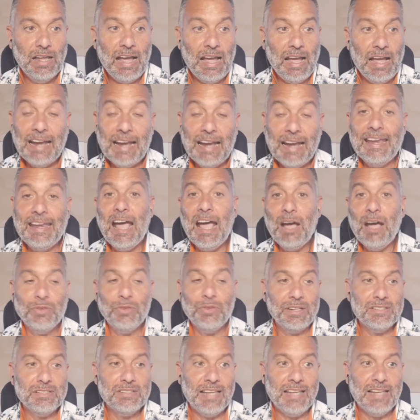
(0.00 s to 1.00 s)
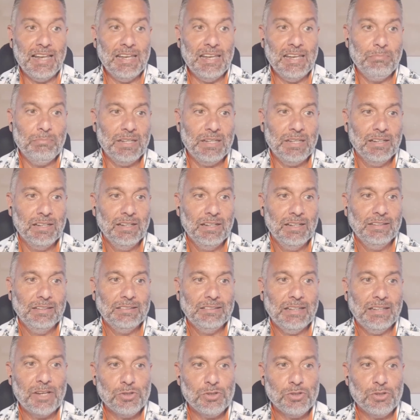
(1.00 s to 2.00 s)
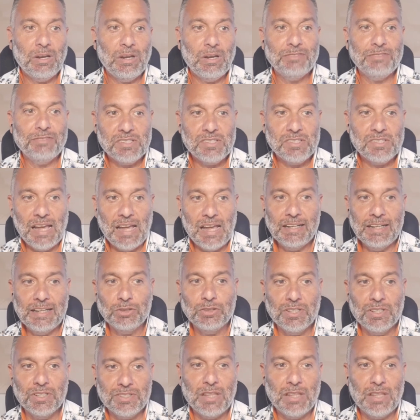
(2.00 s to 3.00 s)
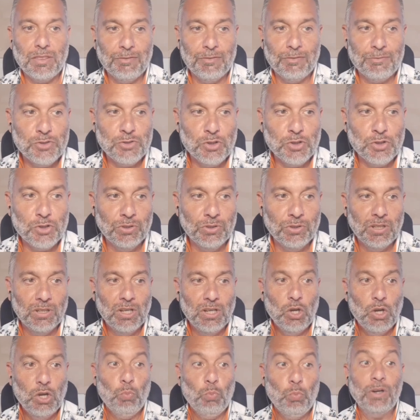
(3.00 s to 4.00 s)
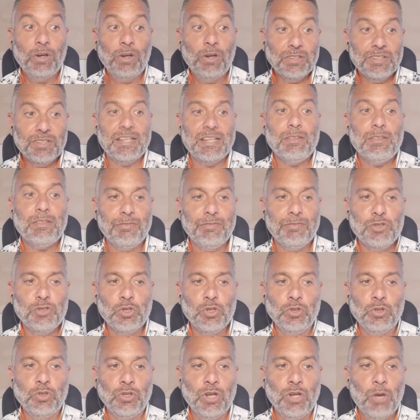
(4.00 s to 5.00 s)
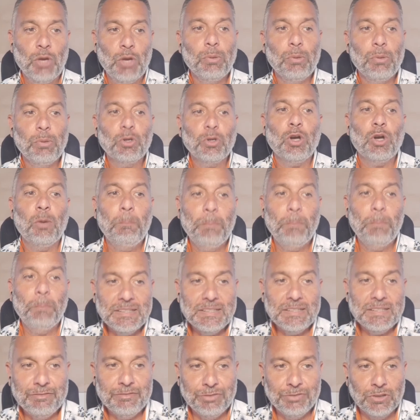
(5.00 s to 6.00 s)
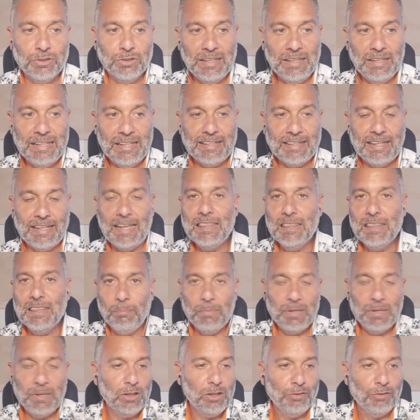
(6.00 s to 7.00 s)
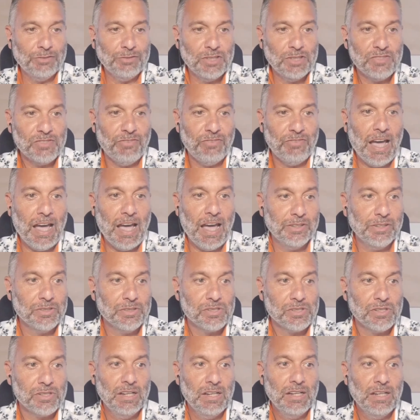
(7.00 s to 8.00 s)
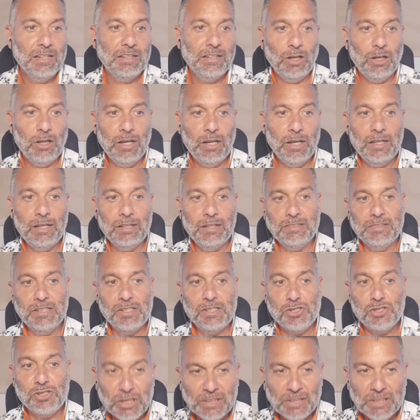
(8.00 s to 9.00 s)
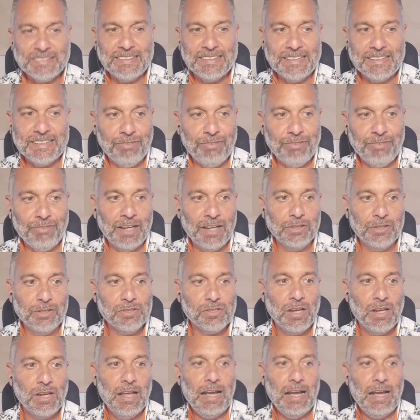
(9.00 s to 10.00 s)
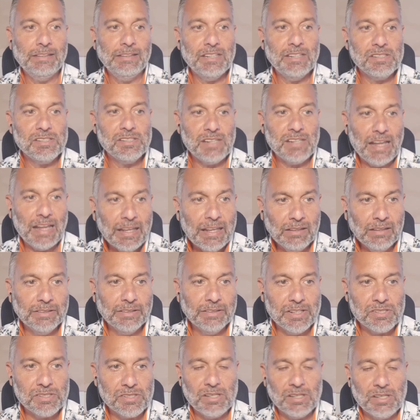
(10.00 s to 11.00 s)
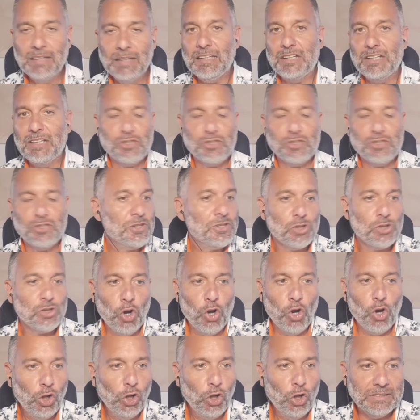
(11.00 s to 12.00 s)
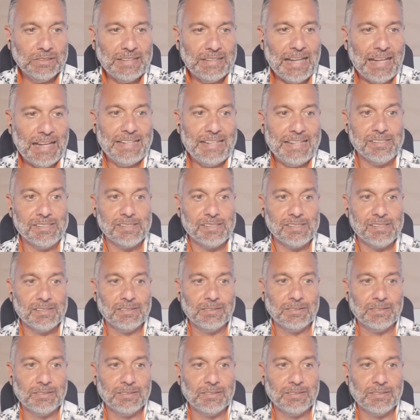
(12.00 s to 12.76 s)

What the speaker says: And now they're telling me that I should have decided on the 10th of June, when on the 10th of June, we were competing for the league in the middle of this virus, this shitty virus and this illness that changed all the dates.